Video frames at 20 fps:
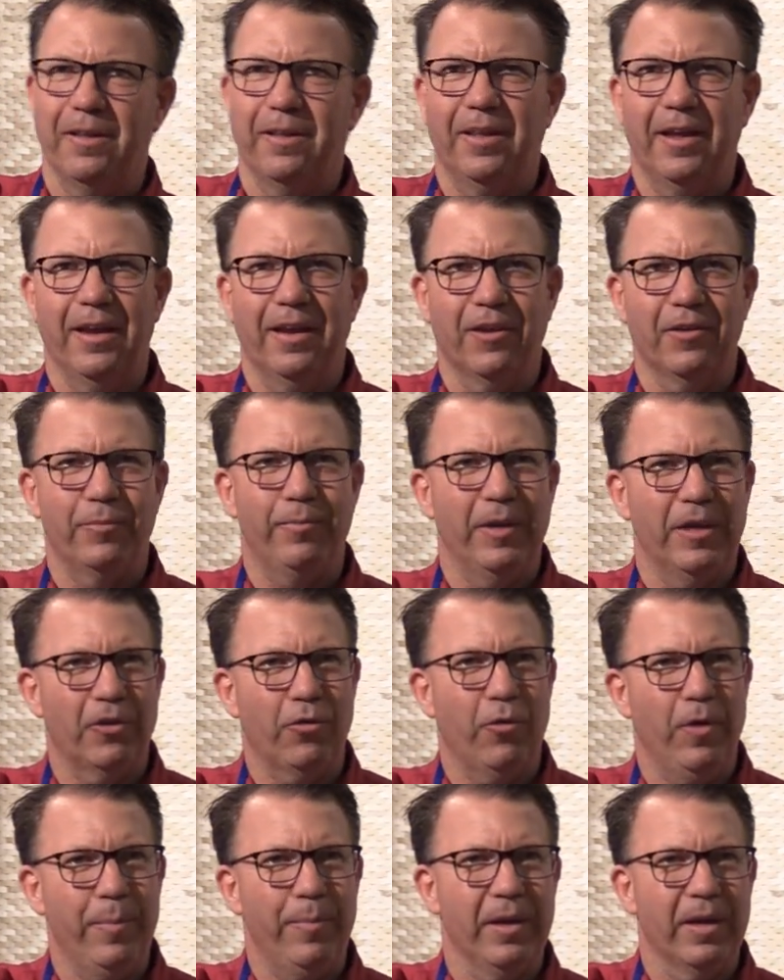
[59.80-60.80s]
that has been
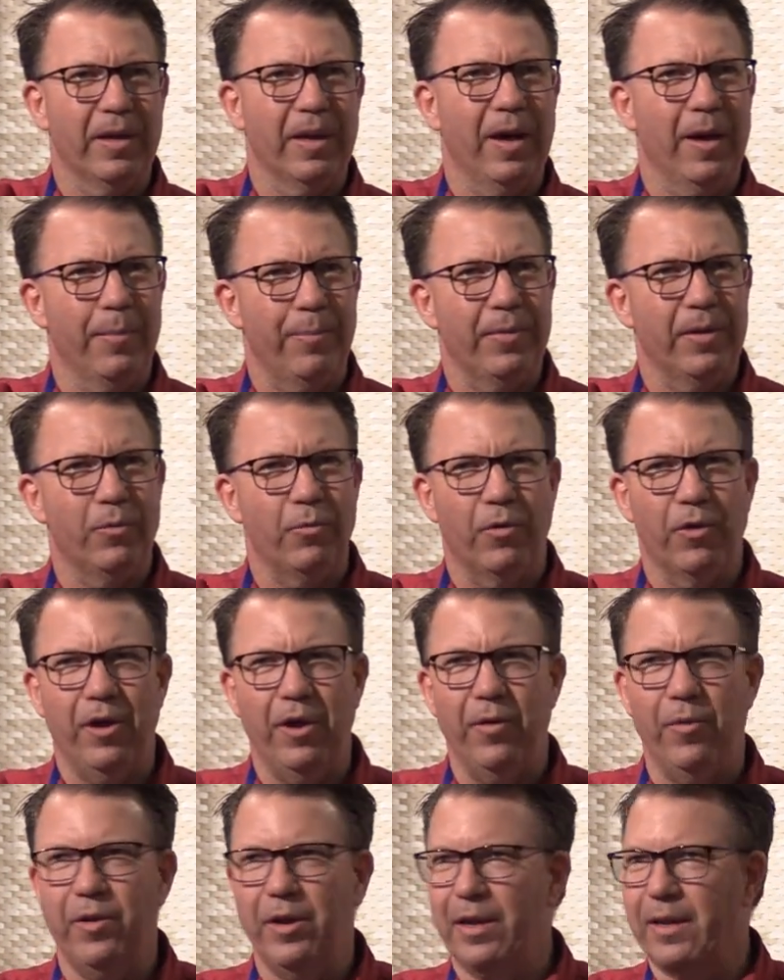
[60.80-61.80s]
creeping up, and we're
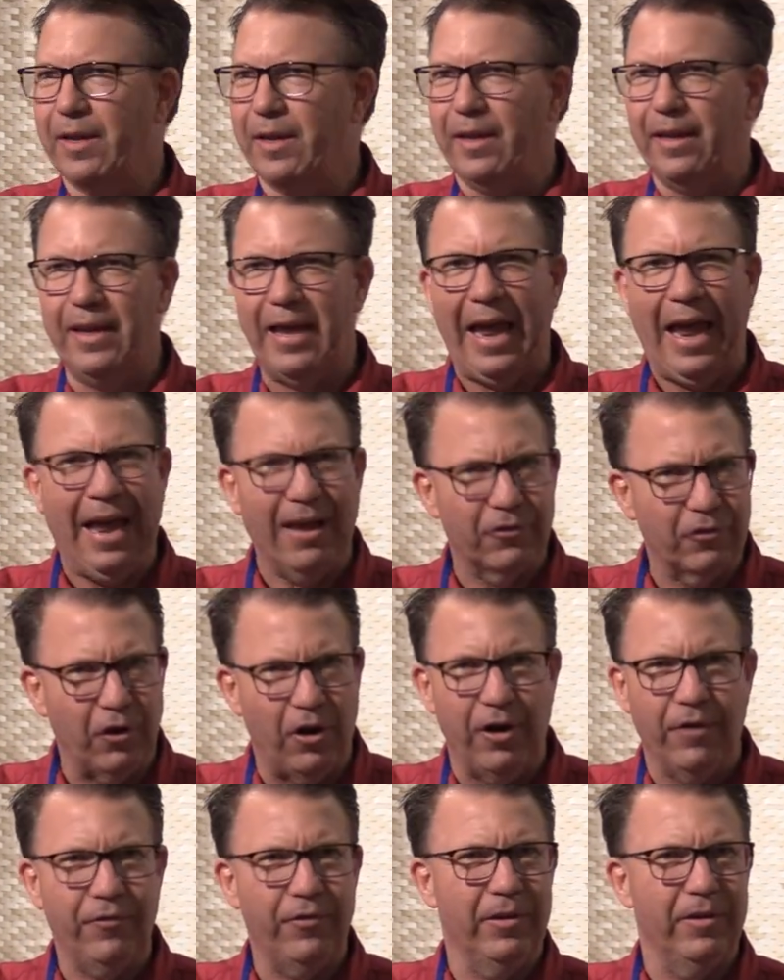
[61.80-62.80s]
hearing as
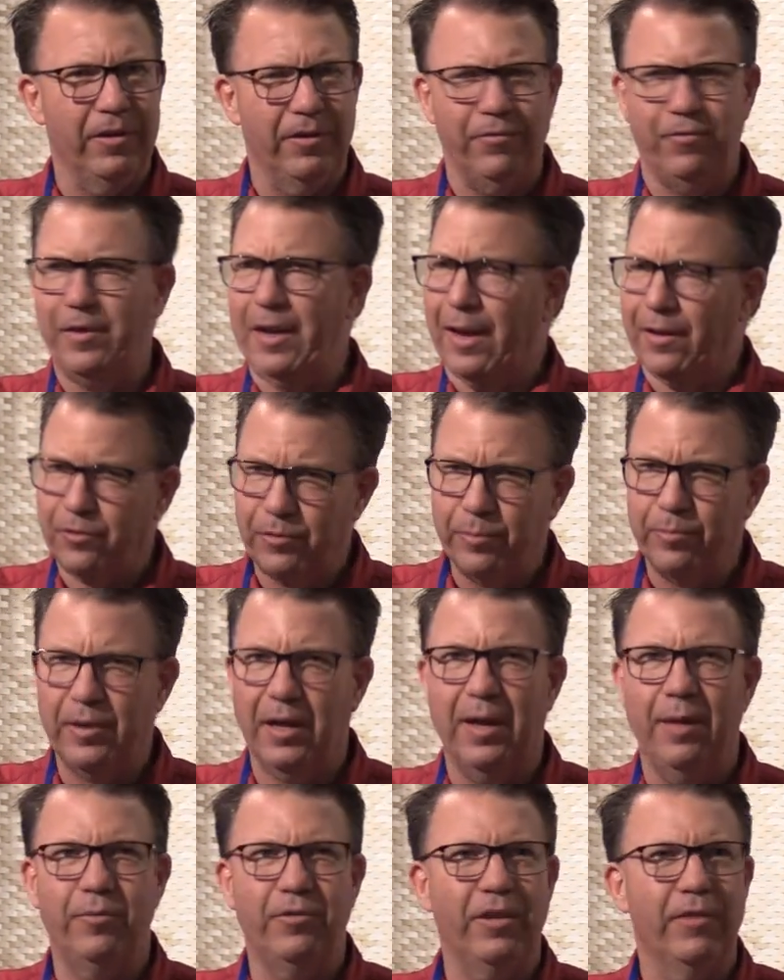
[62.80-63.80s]
often, if not
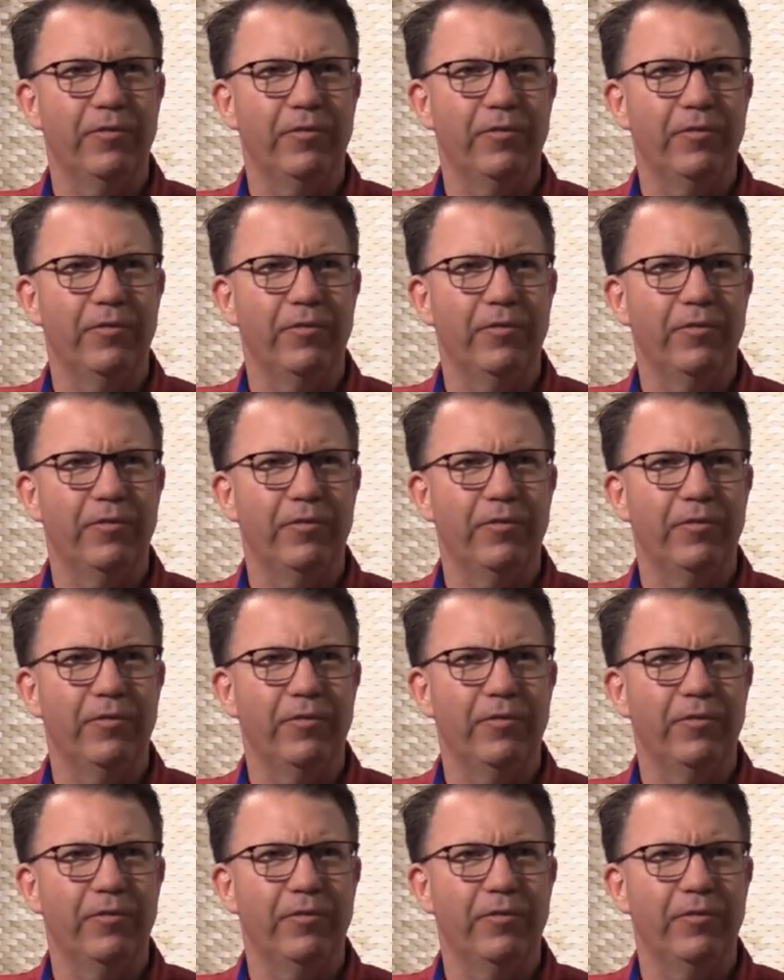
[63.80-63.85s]
sometimes